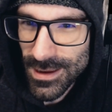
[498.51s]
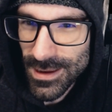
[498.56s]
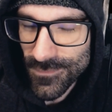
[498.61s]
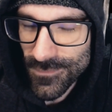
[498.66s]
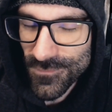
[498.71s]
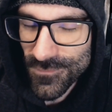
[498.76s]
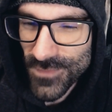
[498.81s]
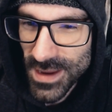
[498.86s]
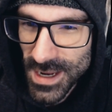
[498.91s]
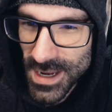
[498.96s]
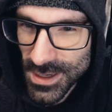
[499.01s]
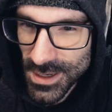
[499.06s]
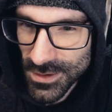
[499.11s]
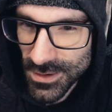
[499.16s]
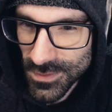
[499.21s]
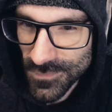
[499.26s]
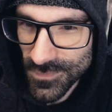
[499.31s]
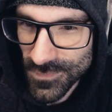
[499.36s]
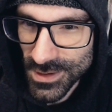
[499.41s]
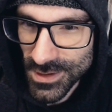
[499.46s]
vein
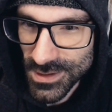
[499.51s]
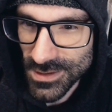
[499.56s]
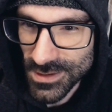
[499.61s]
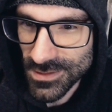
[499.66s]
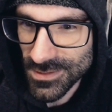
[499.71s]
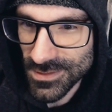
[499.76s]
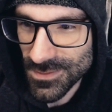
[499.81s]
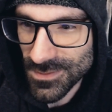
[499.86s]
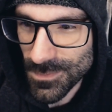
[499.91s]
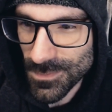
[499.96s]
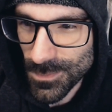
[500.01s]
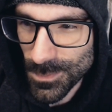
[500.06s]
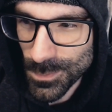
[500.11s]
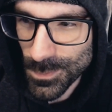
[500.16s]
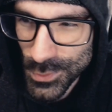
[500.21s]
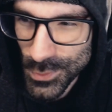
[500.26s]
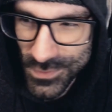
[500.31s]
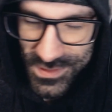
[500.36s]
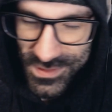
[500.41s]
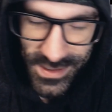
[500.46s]
of like
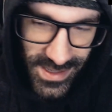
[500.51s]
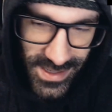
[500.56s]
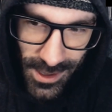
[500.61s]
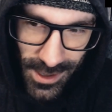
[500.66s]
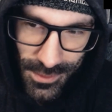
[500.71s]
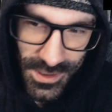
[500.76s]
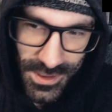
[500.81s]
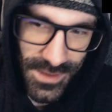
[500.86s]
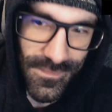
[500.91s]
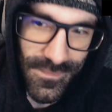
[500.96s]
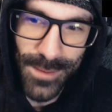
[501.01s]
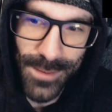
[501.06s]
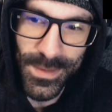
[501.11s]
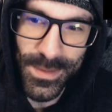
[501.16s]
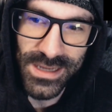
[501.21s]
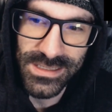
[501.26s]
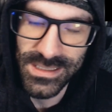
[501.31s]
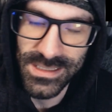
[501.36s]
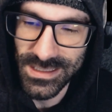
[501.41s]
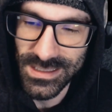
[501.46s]
musicality, if that
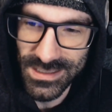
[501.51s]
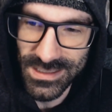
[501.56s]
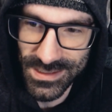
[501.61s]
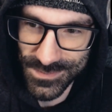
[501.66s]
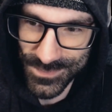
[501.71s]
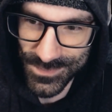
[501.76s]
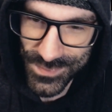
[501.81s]
makes sense.